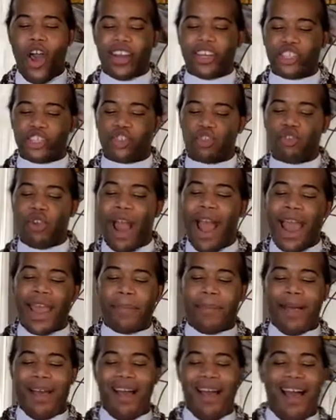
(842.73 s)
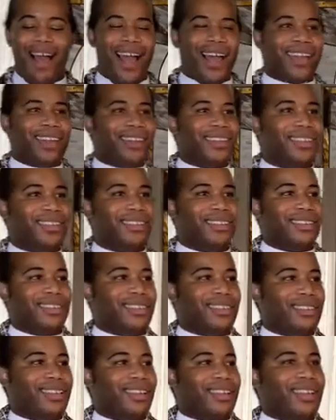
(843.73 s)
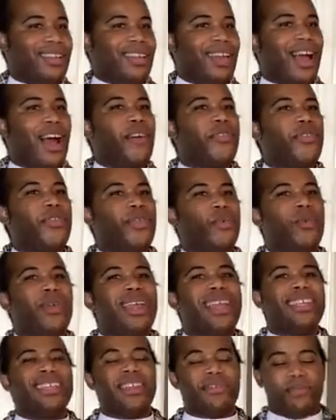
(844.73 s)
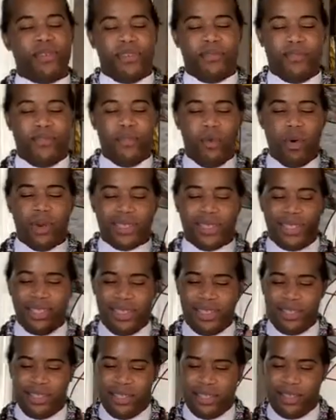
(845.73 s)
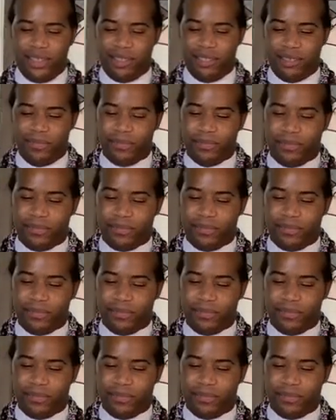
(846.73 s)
a tripod of three different forces.